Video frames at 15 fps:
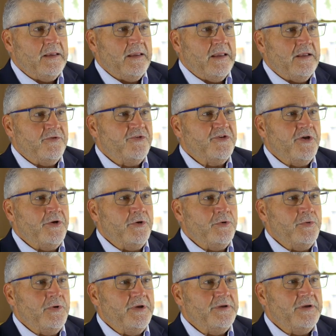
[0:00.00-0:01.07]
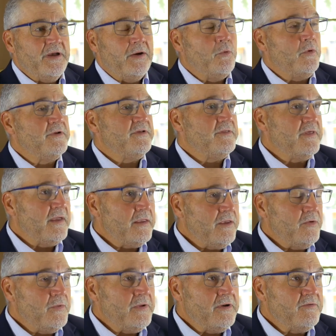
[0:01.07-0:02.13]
And so I want to thank you in